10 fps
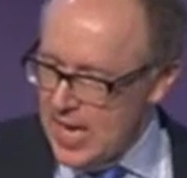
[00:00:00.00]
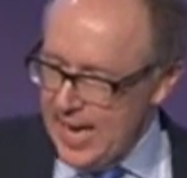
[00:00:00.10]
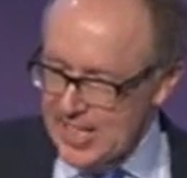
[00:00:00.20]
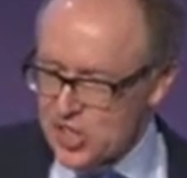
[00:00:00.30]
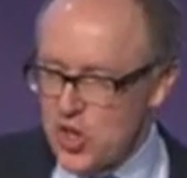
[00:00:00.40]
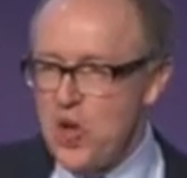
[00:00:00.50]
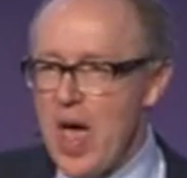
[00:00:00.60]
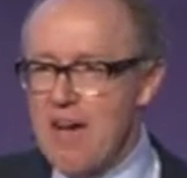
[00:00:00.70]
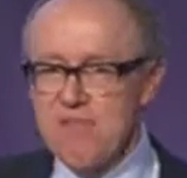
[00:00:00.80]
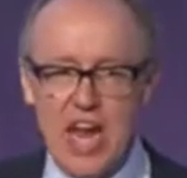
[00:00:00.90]
And so you
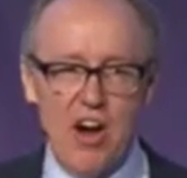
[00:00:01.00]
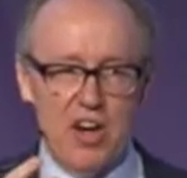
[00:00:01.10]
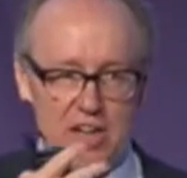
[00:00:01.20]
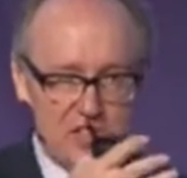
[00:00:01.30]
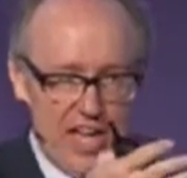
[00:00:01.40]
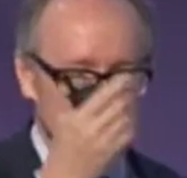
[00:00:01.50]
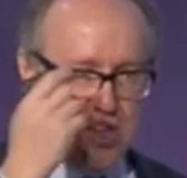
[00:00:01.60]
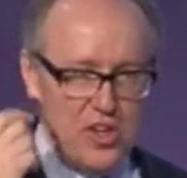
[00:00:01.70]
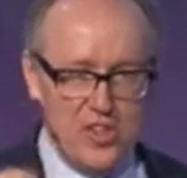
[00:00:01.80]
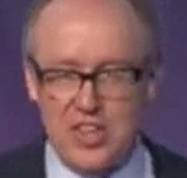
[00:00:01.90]
have narratives like
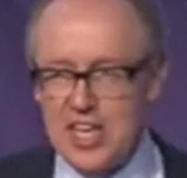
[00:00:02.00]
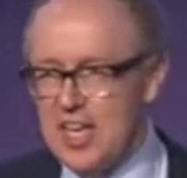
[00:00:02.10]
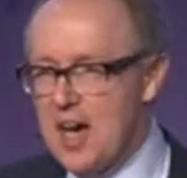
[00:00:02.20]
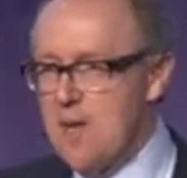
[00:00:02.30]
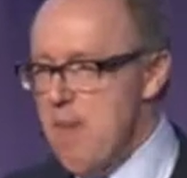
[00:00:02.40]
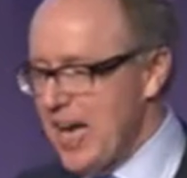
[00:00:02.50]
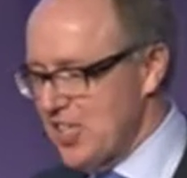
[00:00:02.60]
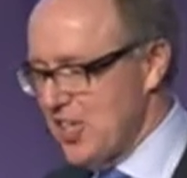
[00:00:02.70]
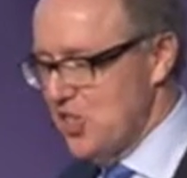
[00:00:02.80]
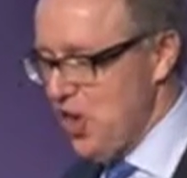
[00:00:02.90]
the
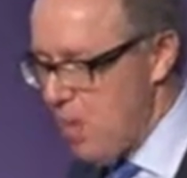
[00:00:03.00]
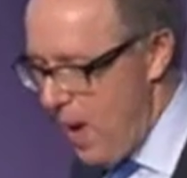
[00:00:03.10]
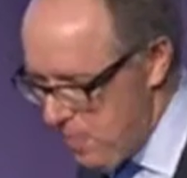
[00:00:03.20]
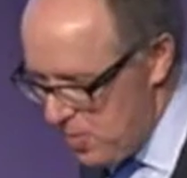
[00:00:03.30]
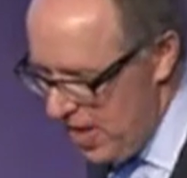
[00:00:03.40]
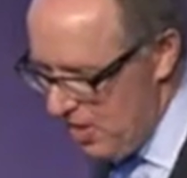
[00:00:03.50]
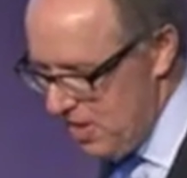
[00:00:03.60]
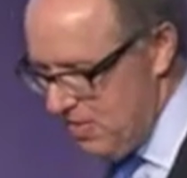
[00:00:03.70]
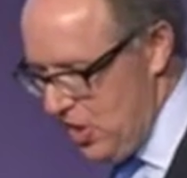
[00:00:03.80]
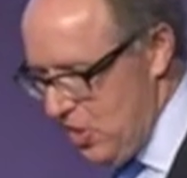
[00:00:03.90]
Mexican soap opera
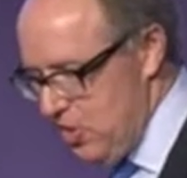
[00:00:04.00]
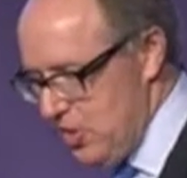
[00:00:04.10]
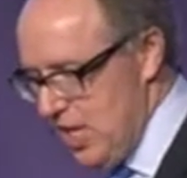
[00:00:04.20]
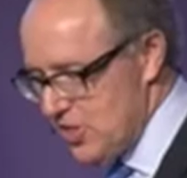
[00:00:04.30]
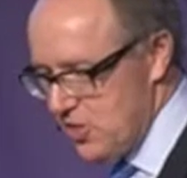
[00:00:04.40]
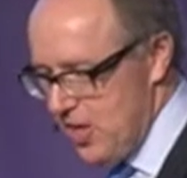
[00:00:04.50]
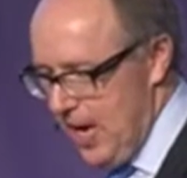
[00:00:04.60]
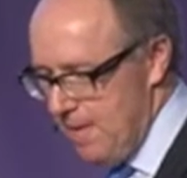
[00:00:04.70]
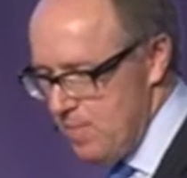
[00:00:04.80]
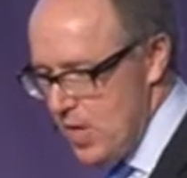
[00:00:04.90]
narrative that you heard yesterday.